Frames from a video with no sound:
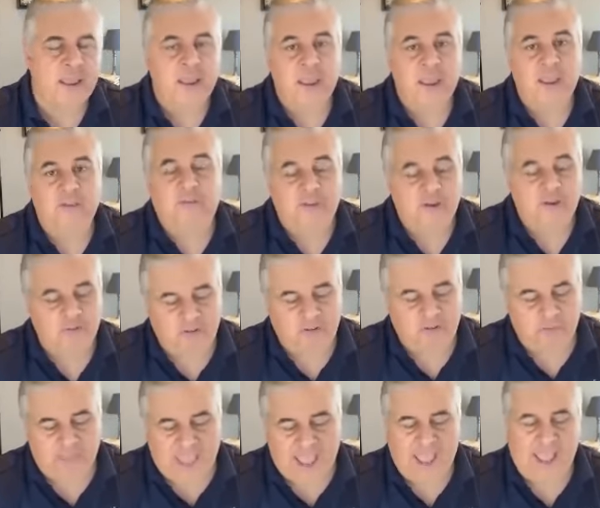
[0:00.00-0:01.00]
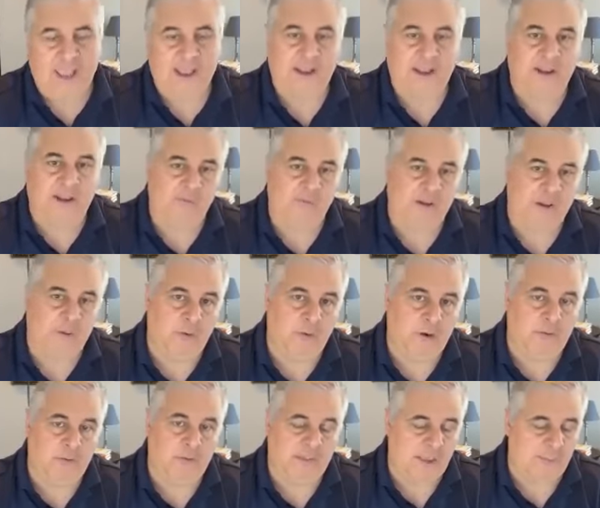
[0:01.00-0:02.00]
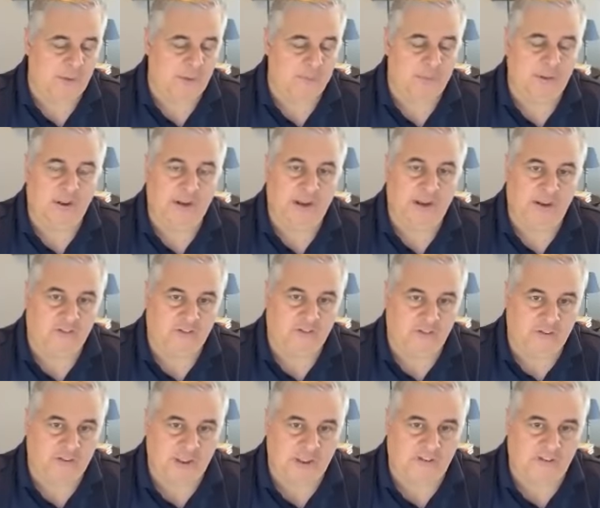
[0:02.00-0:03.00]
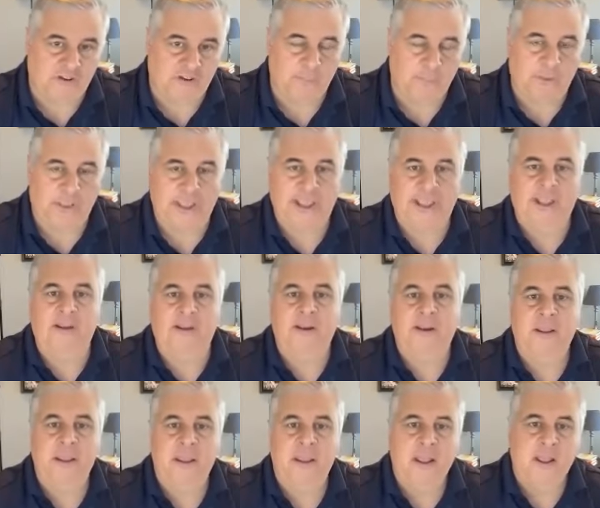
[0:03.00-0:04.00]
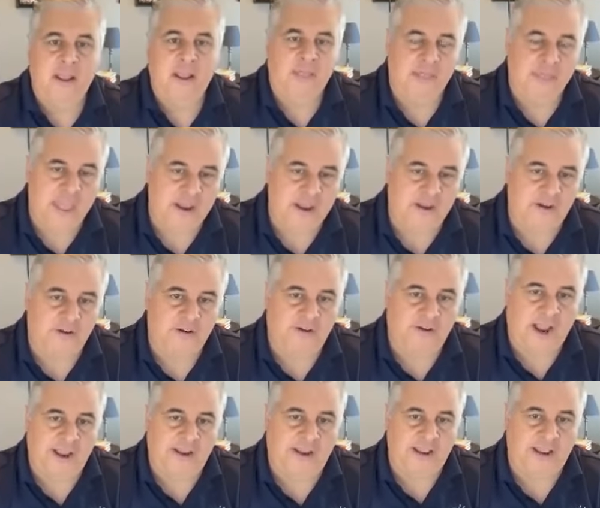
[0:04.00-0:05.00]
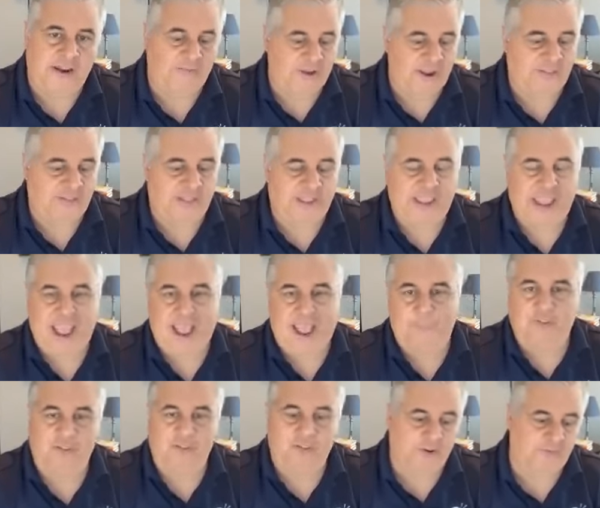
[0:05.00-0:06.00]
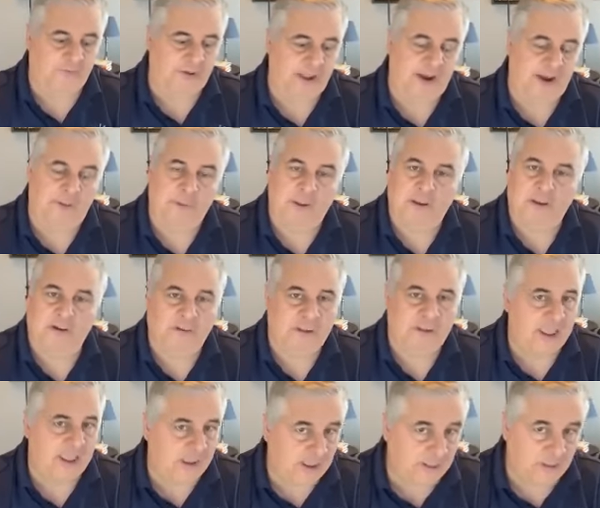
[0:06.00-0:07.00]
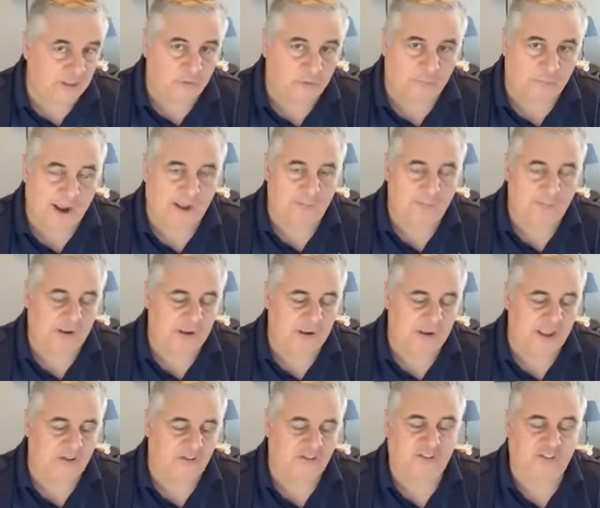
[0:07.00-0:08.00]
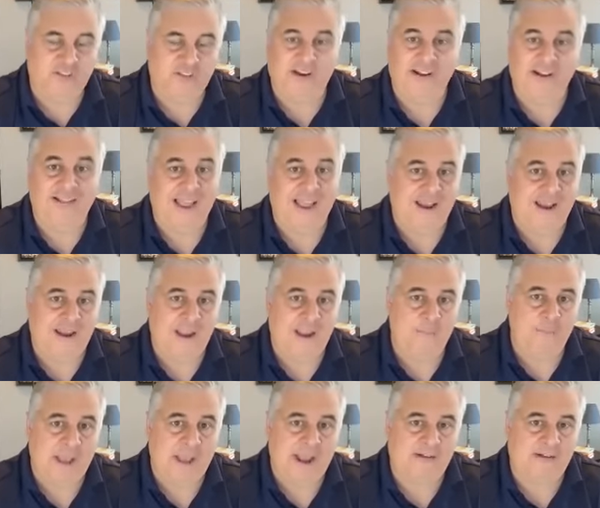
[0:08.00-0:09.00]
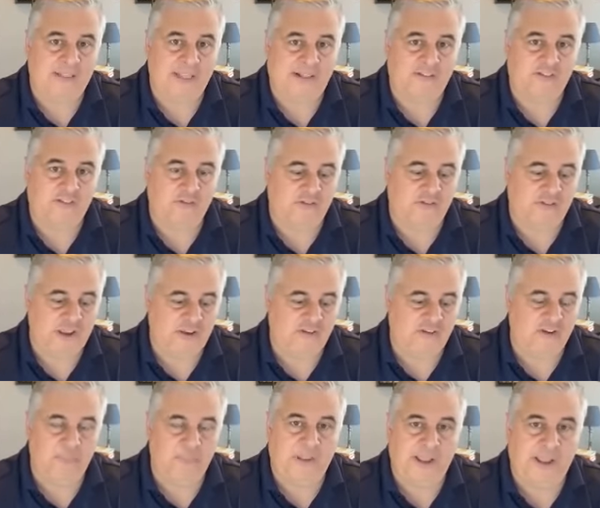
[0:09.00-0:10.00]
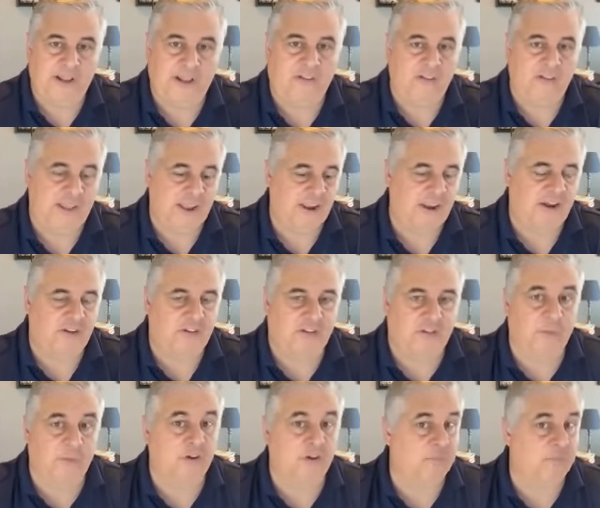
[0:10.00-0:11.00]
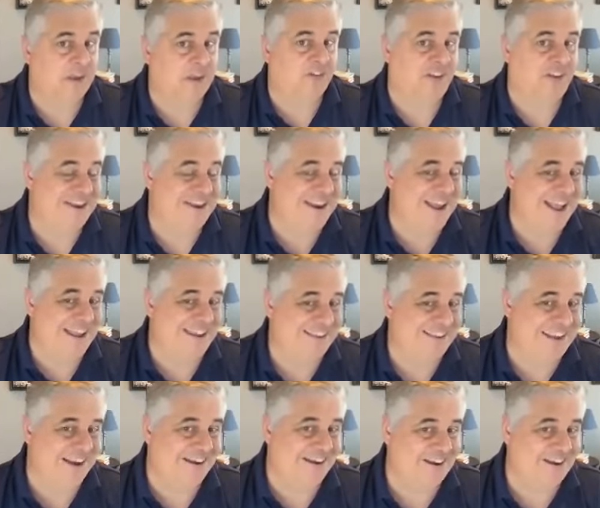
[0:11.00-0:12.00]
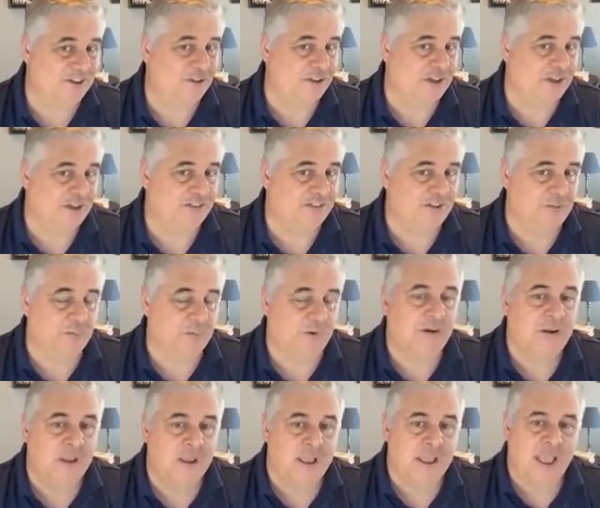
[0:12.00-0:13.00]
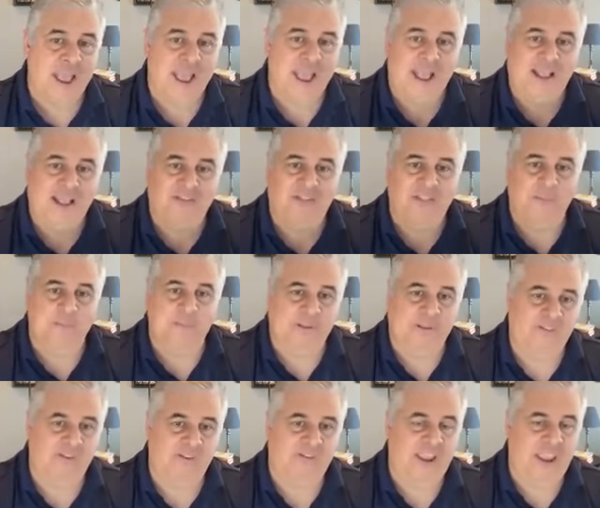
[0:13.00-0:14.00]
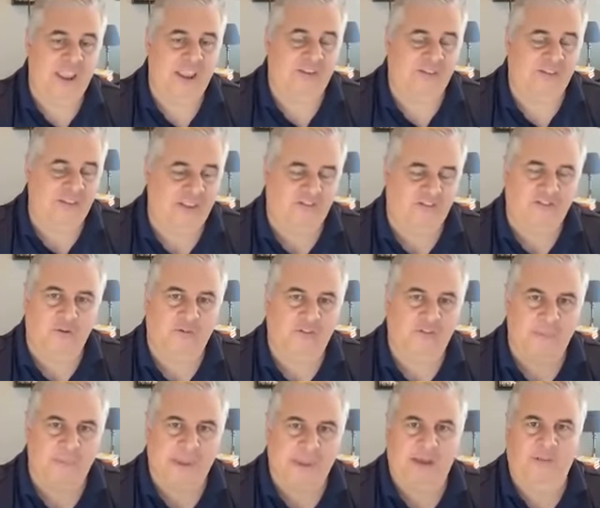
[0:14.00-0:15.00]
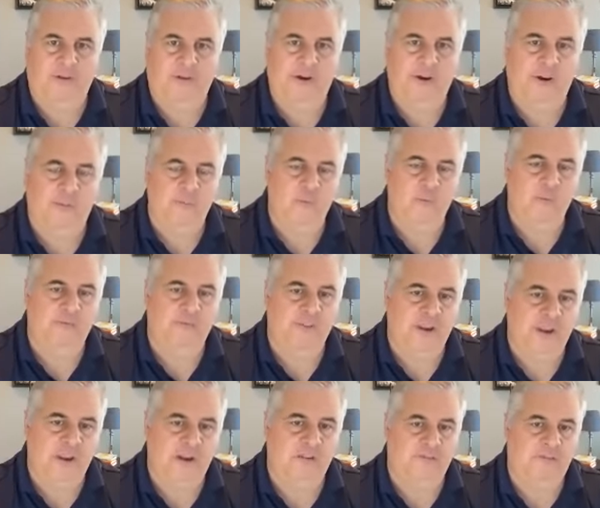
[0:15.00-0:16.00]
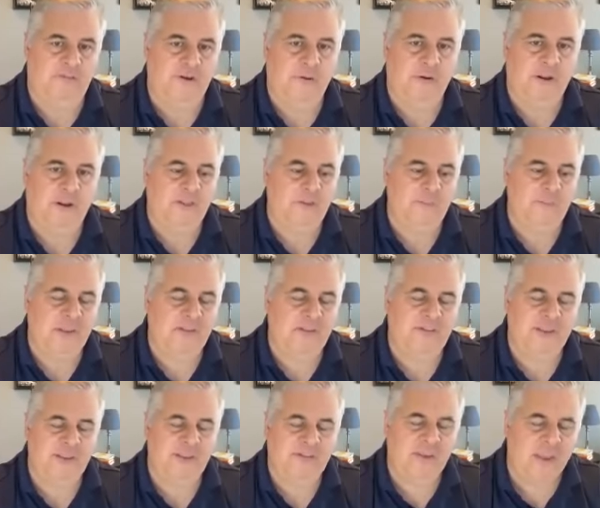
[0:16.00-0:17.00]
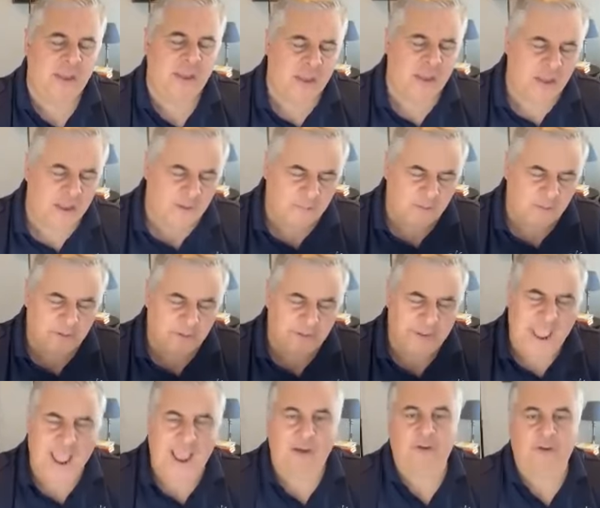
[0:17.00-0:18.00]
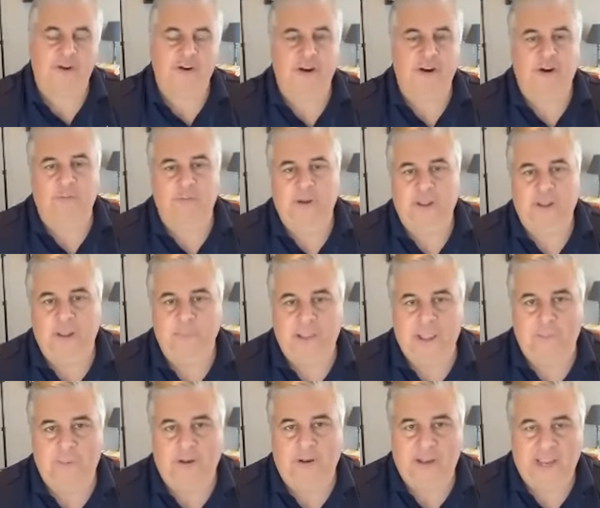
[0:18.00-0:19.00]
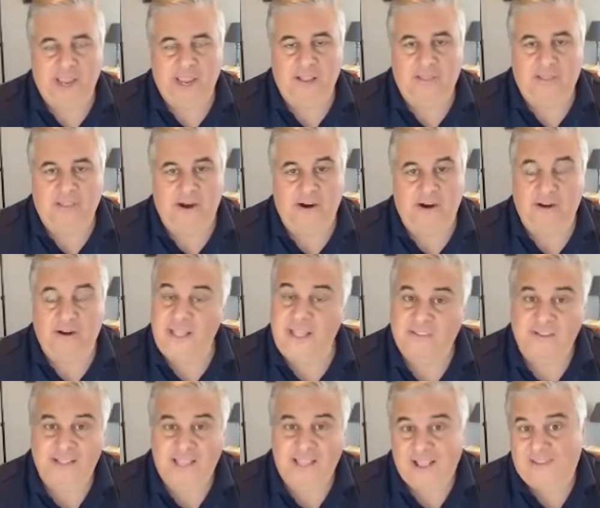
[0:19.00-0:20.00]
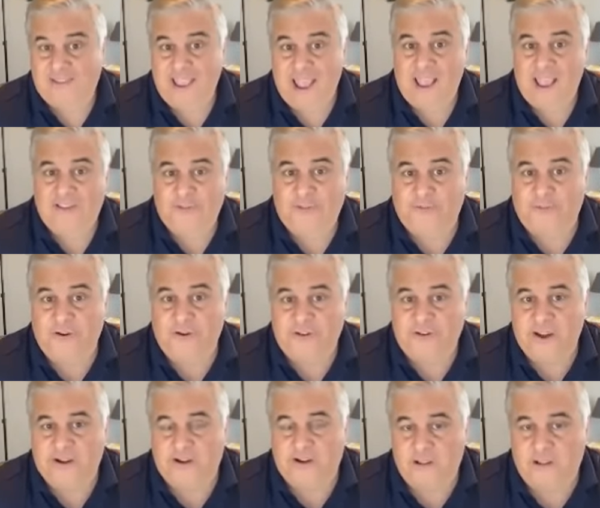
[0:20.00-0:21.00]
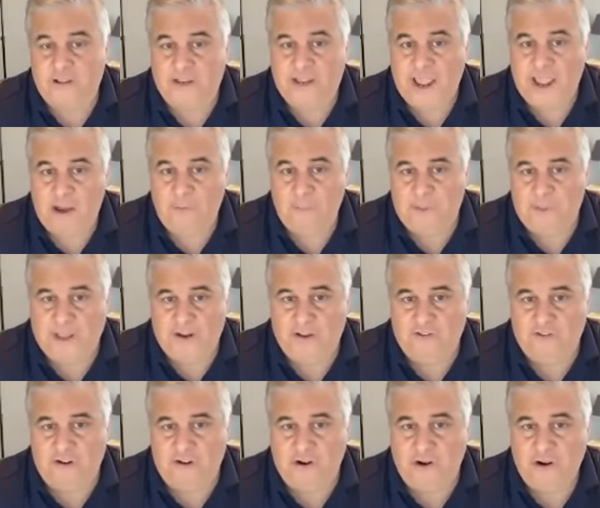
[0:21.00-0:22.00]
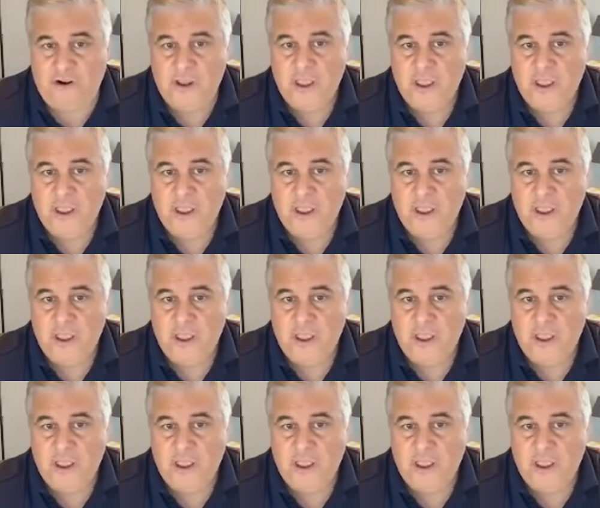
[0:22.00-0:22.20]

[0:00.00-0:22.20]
If you do that and really work with them on building a strategic plan, then you're identifying the gaps in their environment. You're taking those recommendations and aligning it back to that strategic plan so that customer, especially a non-technical customer, has the business case that shows them how they're going to move the needle forward in their business. Now you're going to really be able to get there. And that's a lot to ask for a technical account manager.